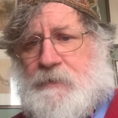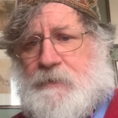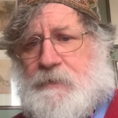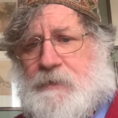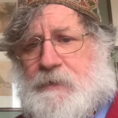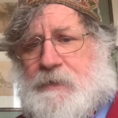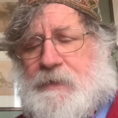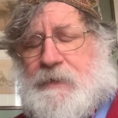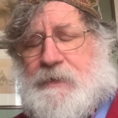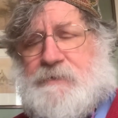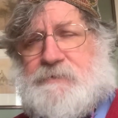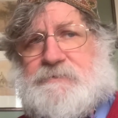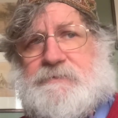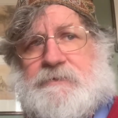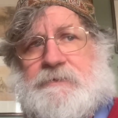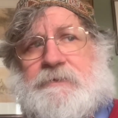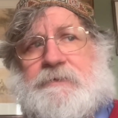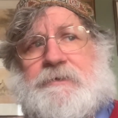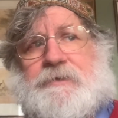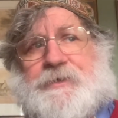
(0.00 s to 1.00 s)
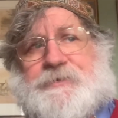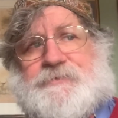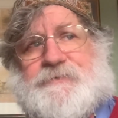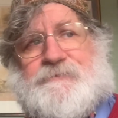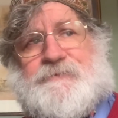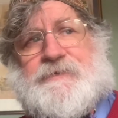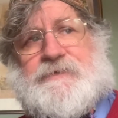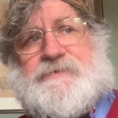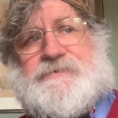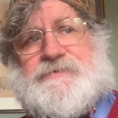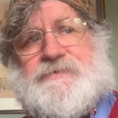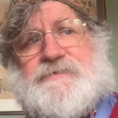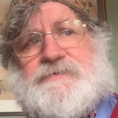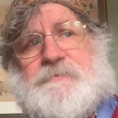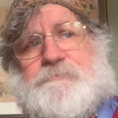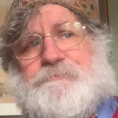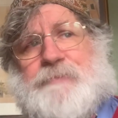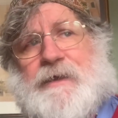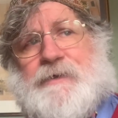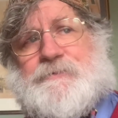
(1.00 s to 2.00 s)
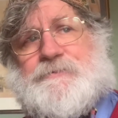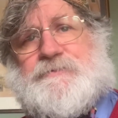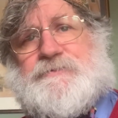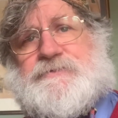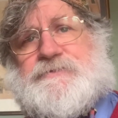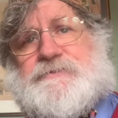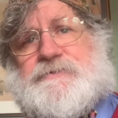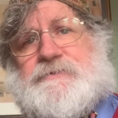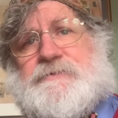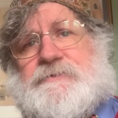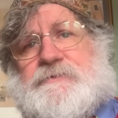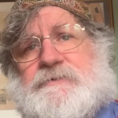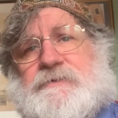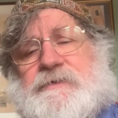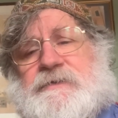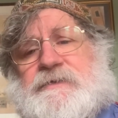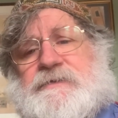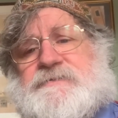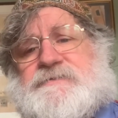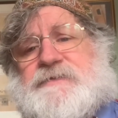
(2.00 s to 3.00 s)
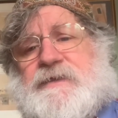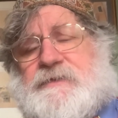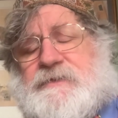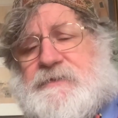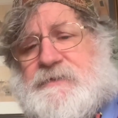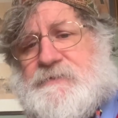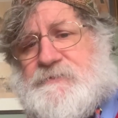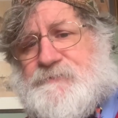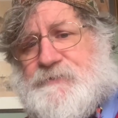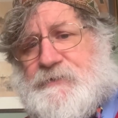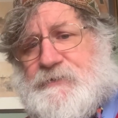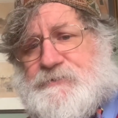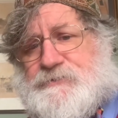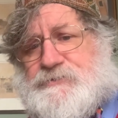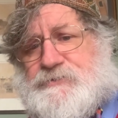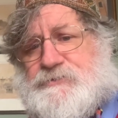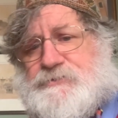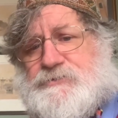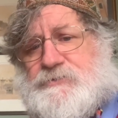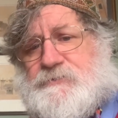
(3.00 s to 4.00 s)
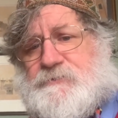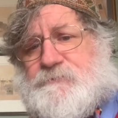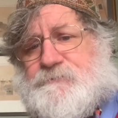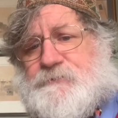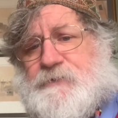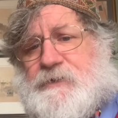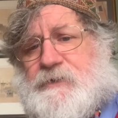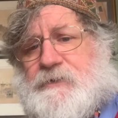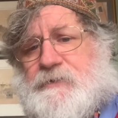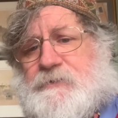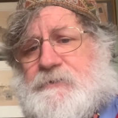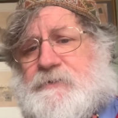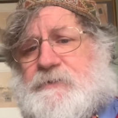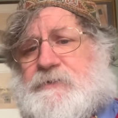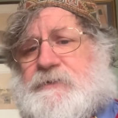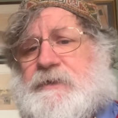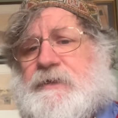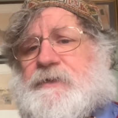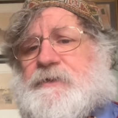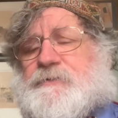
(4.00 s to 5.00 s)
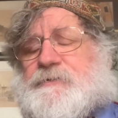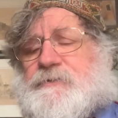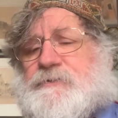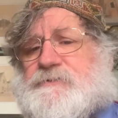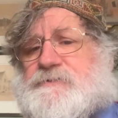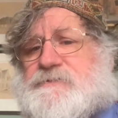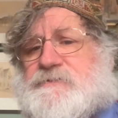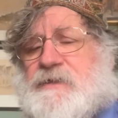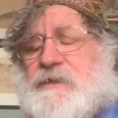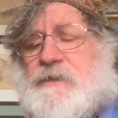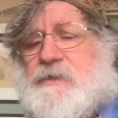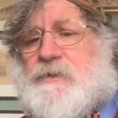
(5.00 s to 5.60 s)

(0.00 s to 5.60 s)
And a lot of this is about, is taking advantage of our ignorance.